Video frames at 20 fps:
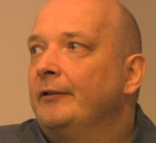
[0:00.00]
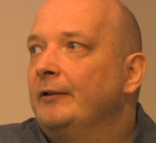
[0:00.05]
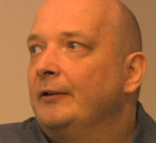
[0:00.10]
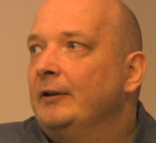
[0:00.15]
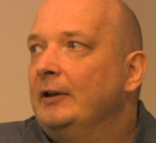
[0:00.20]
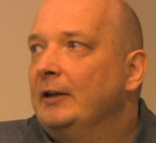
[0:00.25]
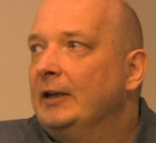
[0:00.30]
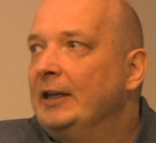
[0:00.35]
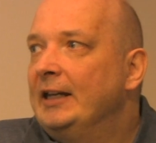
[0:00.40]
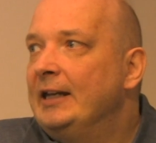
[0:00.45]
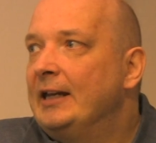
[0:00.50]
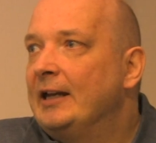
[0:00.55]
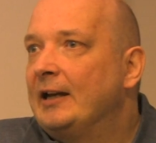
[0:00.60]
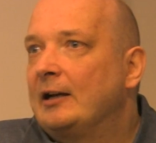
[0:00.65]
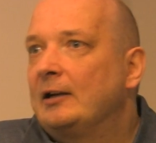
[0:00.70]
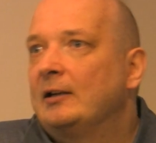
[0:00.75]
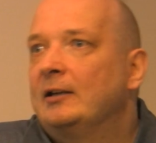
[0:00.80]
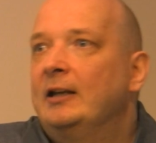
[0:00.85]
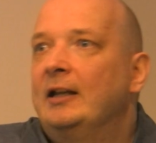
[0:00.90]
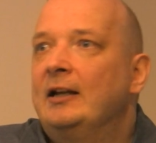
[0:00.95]

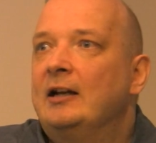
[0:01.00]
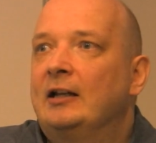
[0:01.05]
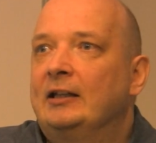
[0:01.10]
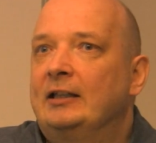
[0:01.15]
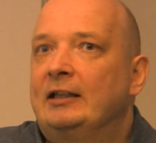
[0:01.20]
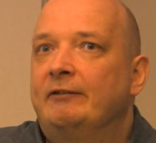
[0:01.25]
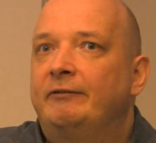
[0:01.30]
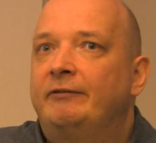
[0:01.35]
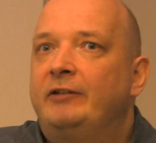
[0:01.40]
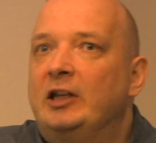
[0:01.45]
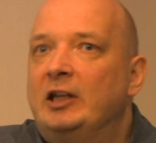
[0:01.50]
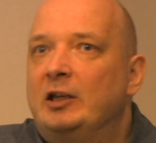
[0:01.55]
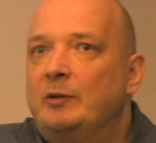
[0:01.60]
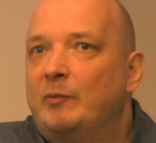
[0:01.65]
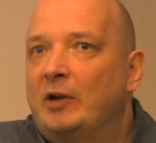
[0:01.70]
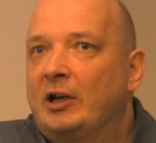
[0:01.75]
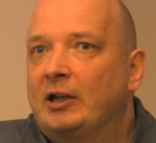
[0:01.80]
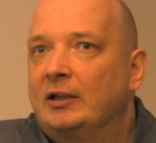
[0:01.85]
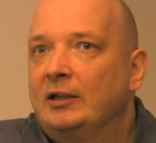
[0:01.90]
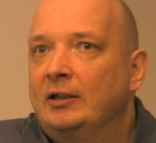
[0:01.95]
linear negative
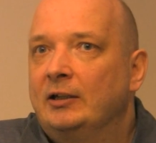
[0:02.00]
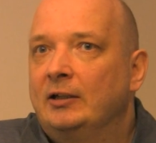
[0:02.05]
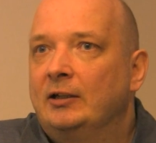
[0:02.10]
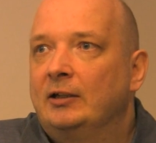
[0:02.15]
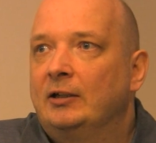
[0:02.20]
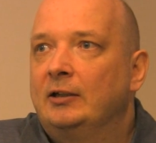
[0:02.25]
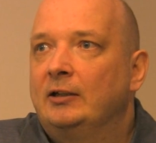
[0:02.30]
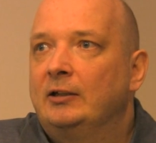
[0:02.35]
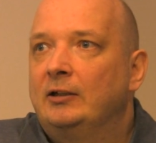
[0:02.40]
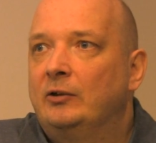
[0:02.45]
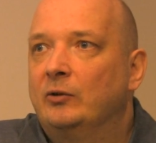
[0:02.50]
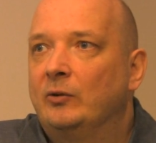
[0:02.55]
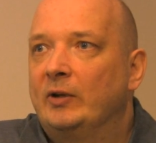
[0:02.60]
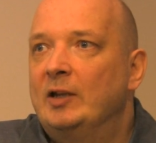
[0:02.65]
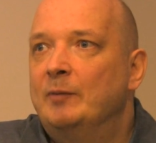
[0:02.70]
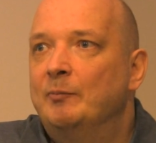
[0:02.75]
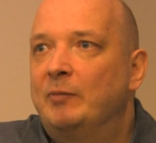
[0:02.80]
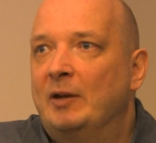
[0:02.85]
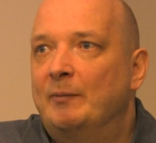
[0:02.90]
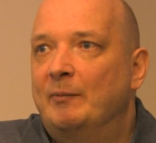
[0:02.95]
feedback to
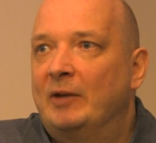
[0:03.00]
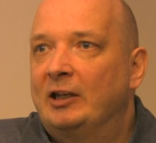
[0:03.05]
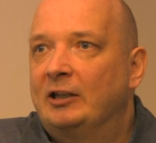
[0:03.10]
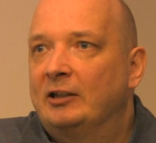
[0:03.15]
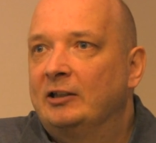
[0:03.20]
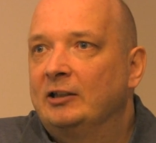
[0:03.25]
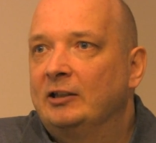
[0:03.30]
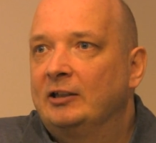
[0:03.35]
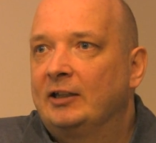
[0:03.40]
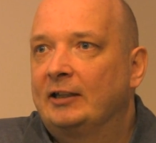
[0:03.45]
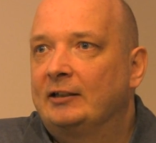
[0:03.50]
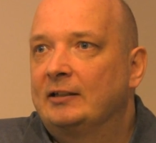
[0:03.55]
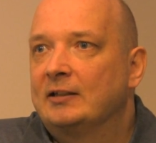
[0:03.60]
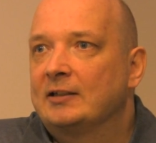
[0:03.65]
implement that